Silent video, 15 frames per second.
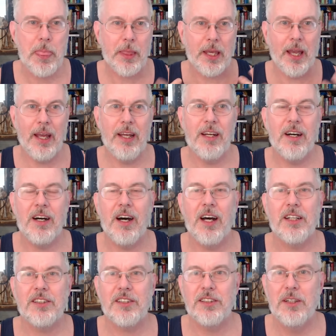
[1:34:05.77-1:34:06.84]

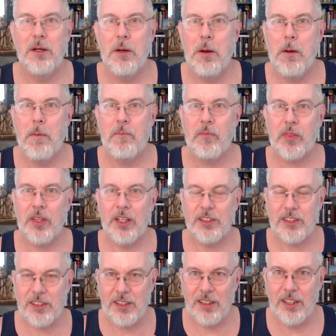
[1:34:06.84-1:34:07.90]
chaos
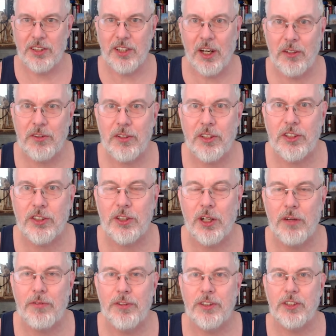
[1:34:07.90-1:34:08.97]
that's under the
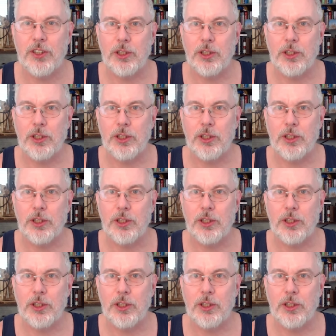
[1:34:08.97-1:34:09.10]
surface,